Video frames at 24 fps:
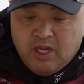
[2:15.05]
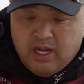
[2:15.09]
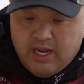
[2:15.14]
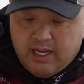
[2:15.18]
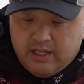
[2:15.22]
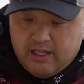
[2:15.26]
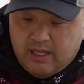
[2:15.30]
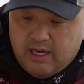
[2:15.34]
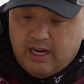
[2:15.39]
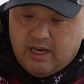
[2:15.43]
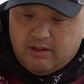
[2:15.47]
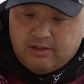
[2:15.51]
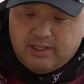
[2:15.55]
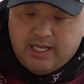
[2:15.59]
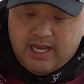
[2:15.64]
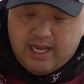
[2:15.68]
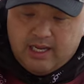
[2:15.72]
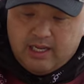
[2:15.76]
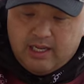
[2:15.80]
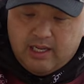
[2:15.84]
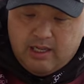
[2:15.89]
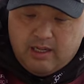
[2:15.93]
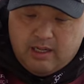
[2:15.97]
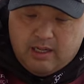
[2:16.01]
And then I'll
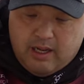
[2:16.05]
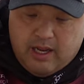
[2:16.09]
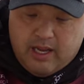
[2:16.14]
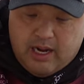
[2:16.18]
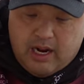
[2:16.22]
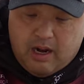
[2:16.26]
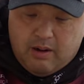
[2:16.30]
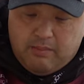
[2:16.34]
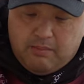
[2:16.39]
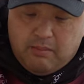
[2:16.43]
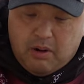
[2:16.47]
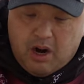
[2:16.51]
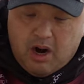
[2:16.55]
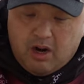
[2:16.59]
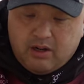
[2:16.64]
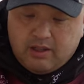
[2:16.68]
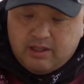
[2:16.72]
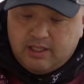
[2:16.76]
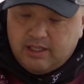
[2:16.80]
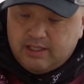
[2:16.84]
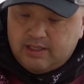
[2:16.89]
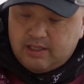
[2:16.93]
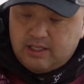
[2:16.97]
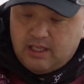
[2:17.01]
take it and I'll
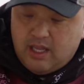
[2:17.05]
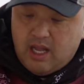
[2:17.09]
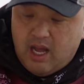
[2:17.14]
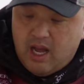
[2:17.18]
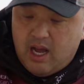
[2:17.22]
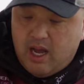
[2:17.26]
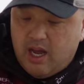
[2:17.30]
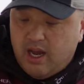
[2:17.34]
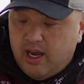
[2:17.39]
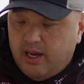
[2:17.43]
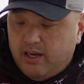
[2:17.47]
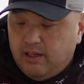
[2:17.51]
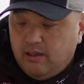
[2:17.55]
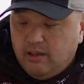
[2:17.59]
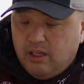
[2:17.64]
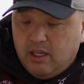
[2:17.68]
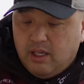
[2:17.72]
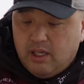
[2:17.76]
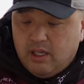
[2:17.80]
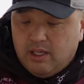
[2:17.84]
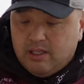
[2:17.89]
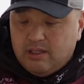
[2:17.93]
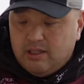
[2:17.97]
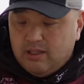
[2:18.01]
mark this line
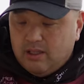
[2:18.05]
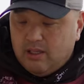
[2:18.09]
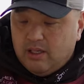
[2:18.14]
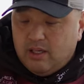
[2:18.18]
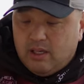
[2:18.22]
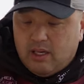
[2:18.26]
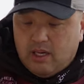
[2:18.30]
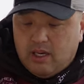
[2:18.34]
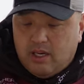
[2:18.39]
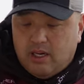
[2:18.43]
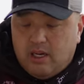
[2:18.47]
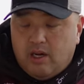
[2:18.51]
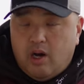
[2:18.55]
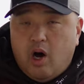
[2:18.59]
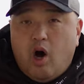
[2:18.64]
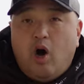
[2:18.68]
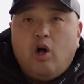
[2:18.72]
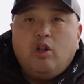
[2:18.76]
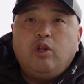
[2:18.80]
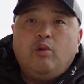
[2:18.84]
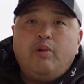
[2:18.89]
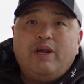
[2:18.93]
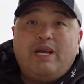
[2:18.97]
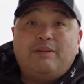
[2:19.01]
uh,
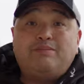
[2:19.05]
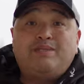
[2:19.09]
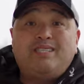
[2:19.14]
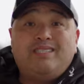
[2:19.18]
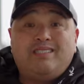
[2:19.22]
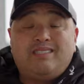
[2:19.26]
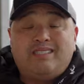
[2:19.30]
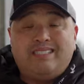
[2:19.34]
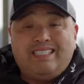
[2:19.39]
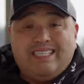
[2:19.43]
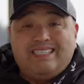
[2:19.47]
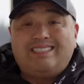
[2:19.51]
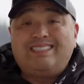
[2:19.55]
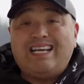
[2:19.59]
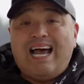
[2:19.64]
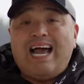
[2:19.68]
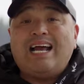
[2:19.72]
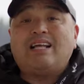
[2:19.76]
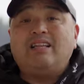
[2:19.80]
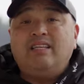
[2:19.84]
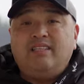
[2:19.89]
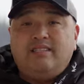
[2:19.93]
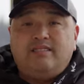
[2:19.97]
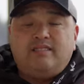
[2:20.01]
all the way up to
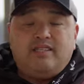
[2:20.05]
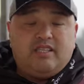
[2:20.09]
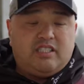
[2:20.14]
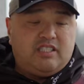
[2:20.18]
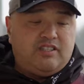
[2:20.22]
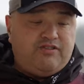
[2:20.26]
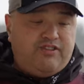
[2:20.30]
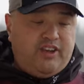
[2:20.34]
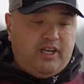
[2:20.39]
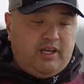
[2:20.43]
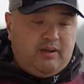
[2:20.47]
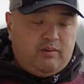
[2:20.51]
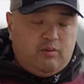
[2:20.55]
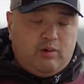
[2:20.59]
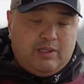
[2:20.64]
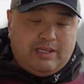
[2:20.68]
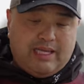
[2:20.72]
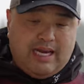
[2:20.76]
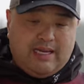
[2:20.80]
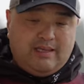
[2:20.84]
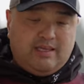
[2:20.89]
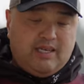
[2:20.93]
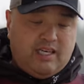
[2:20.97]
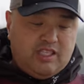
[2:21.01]
exactly six feet. What
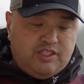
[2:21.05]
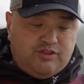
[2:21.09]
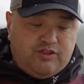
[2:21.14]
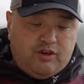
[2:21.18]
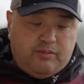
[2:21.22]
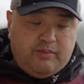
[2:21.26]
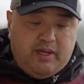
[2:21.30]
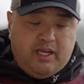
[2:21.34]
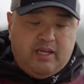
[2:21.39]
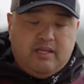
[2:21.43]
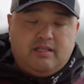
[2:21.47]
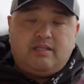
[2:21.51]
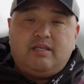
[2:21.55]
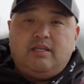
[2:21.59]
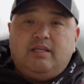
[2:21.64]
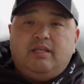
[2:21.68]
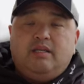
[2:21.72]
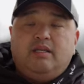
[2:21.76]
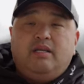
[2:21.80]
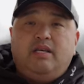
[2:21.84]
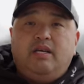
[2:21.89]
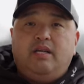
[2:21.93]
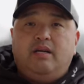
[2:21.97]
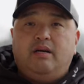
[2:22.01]
that does for me is it,
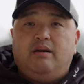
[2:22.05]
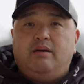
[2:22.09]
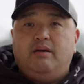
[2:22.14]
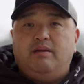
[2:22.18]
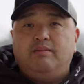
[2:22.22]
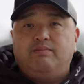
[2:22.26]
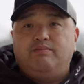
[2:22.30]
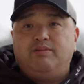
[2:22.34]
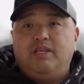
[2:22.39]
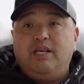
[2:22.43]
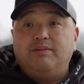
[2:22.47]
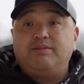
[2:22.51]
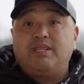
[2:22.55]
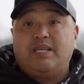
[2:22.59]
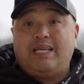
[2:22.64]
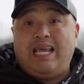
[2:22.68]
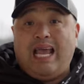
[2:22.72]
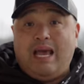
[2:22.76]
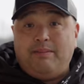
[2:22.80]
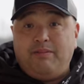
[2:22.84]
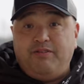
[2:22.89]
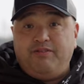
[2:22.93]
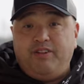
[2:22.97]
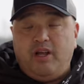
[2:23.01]
it uh, gives it
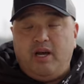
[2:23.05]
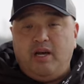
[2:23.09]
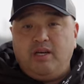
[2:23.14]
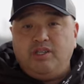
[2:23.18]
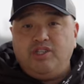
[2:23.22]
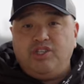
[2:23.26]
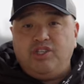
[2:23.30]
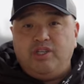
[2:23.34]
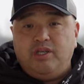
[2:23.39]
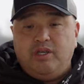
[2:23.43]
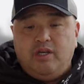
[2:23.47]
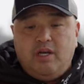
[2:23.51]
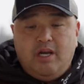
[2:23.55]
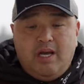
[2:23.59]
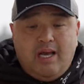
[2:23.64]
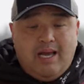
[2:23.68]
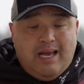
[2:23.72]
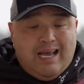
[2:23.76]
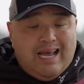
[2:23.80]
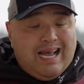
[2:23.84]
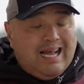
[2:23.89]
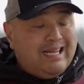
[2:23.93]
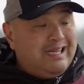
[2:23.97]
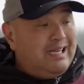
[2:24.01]
camouflage
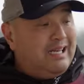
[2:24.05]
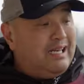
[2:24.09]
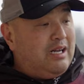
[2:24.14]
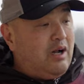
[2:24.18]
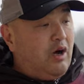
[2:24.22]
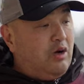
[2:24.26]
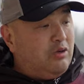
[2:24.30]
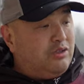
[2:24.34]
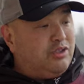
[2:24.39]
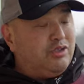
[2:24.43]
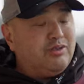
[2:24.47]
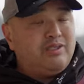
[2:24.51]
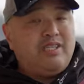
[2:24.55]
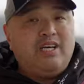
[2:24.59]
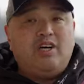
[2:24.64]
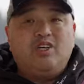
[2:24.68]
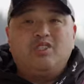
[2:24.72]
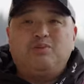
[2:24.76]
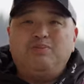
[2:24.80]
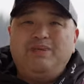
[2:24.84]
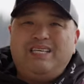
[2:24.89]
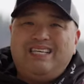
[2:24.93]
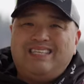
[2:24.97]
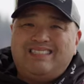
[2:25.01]
and then it also
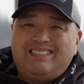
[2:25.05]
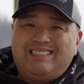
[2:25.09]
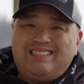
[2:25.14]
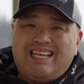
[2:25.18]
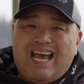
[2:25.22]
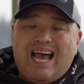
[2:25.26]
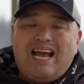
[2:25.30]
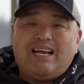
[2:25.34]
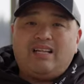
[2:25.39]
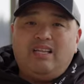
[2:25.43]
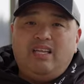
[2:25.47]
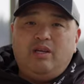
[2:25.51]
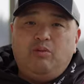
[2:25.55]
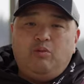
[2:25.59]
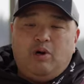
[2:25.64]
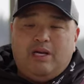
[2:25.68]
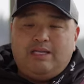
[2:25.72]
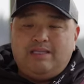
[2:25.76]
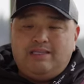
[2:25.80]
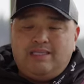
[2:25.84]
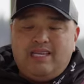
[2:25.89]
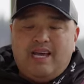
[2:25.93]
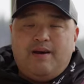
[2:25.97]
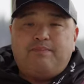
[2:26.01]
tells me exactly
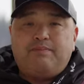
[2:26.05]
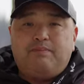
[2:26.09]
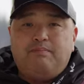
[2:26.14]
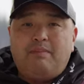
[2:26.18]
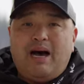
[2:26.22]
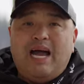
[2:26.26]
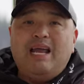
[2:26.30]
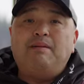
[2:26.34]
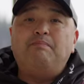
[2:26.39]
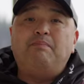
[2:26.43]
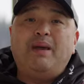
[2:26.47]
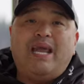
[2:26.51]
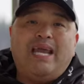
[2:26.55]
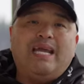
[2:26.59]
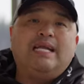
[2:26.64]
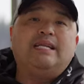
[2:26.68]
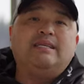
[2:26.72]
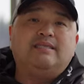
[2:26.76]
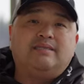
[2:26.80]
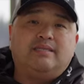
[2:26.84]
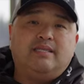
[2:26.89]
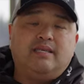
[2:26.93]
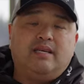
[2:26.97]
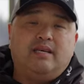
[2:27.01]
what depth my
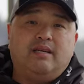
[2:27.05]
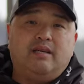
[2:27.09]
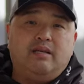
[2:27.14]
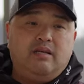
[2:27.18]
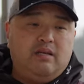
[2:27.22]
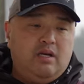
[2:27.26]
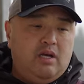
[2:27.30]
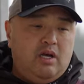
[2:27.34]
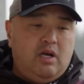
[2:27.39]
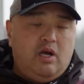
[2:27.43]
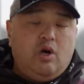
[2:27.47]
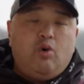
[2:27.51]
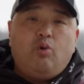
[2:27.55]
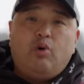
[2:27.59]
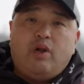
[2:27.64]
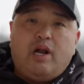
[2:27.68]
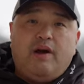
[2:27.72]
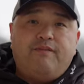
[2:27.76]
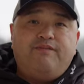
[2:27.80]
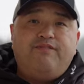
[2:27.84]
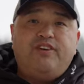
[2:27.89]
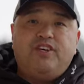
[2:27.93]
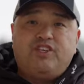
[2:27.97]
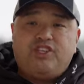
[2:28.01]
bait is in when
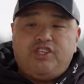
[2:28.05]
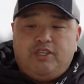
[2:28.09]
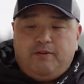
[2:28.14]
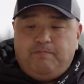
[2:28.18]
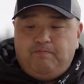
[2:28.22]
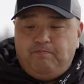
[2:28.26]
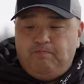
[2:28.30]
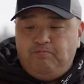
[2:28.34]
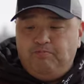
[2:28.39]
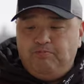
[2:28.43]
I'm fishing.